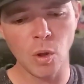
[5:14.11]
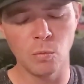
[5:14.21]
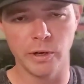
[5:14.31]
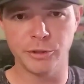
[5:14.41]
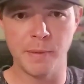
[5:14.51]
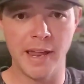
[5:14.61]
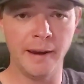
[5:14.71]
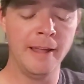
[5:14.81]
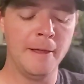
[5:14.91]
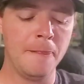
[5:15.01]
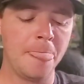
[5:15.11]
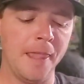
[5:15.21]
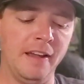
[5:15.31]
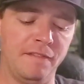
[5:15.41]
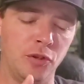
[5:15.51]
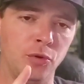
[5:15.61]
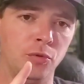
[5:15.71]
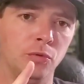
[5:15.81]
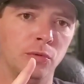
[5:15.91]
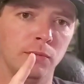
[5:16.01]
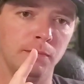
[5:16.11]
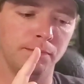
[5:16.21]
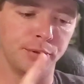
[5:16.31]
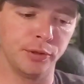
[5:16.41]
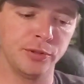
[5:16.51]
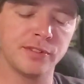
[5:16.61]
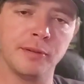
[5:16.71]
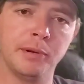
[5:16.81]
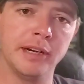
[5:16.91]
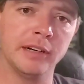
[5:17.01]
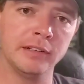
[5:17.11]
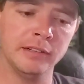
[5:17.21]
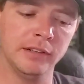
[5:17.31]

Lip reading: which meant if you produce the beer,